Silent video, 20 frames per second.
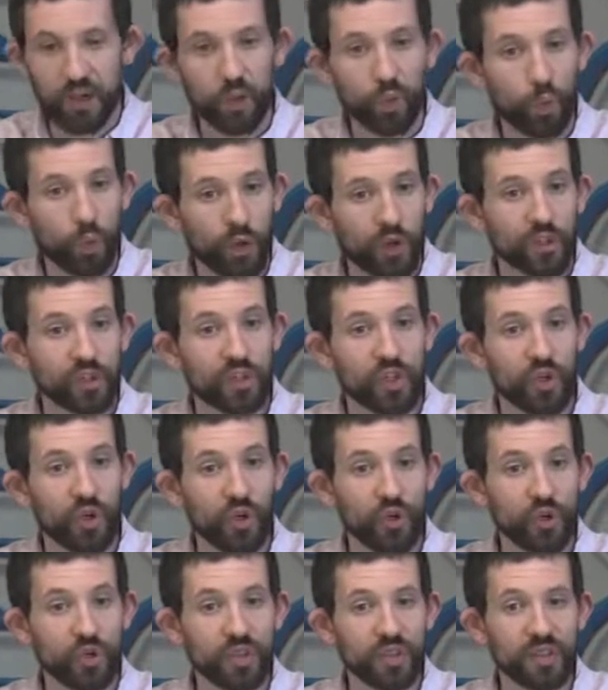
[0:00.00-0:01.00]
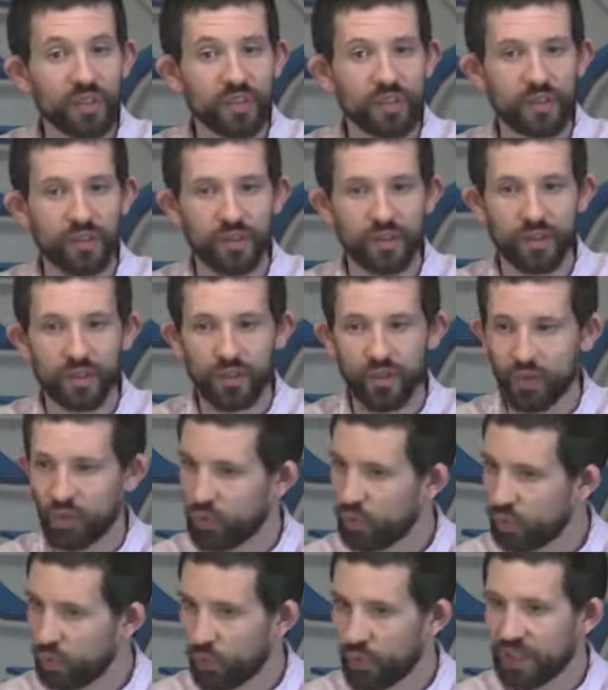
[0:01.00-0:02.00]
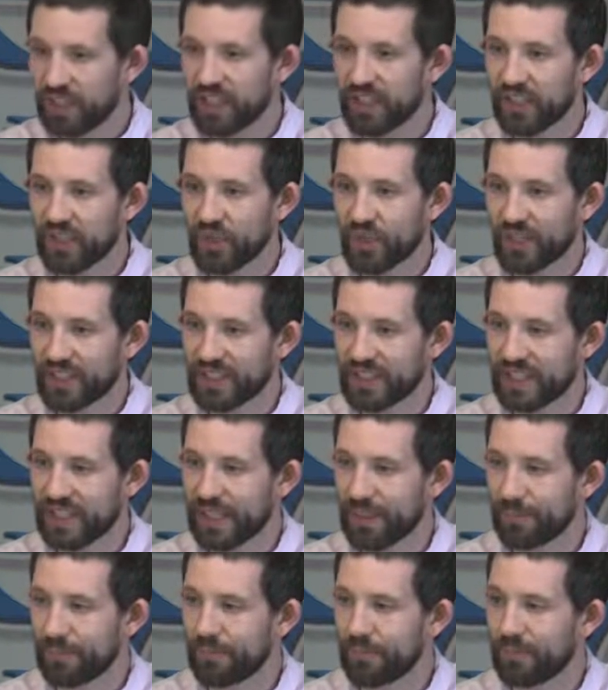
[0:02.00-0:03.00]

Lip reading: And we're told we can do the same.